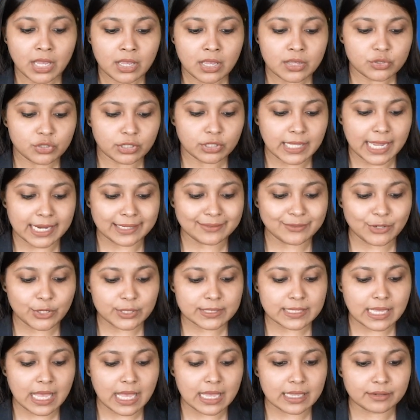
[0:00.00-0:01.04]
So that
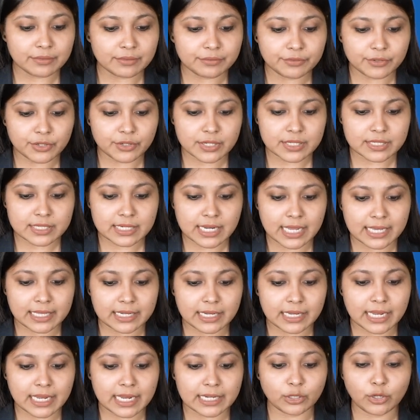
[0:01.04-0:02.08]
was our first
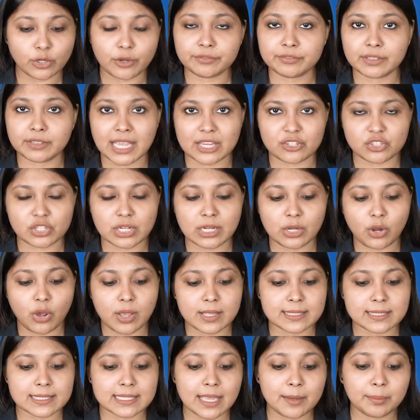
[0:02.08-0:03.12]
aggregate of national
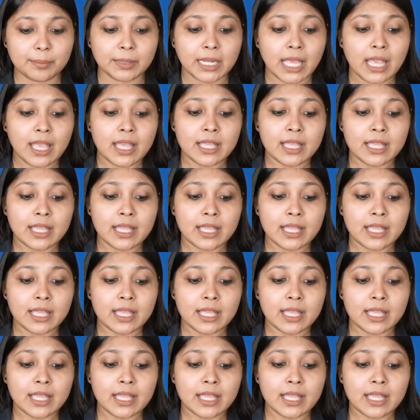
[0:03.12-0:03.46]
concept.